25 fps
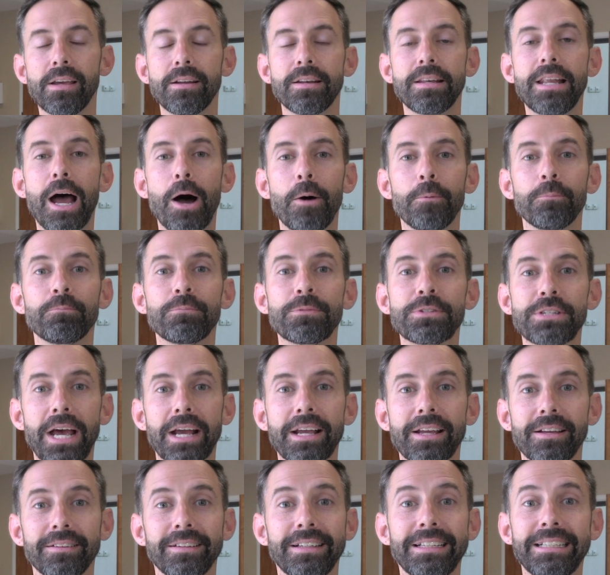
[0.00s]
Now,
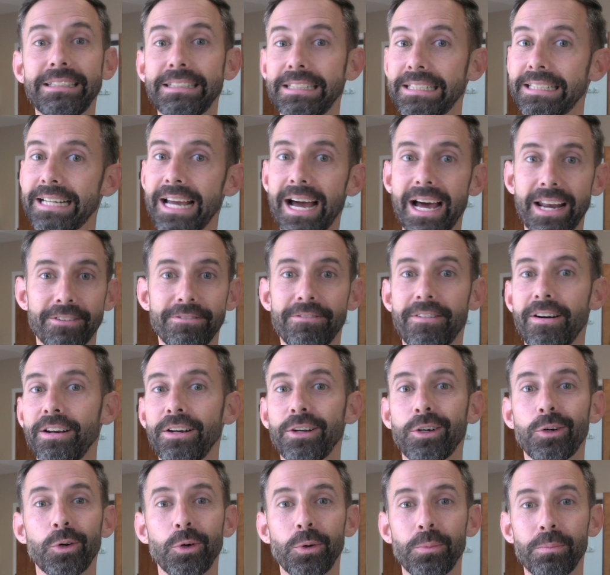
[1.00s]
secondly, you got to
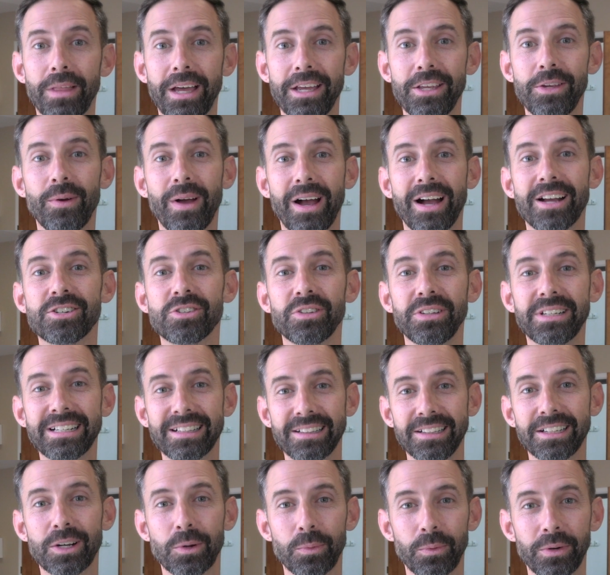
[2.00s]
find a group that you actually
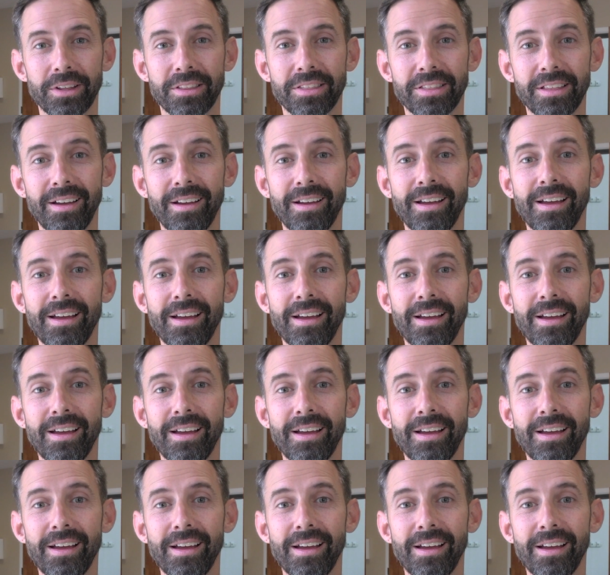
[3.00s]
click with.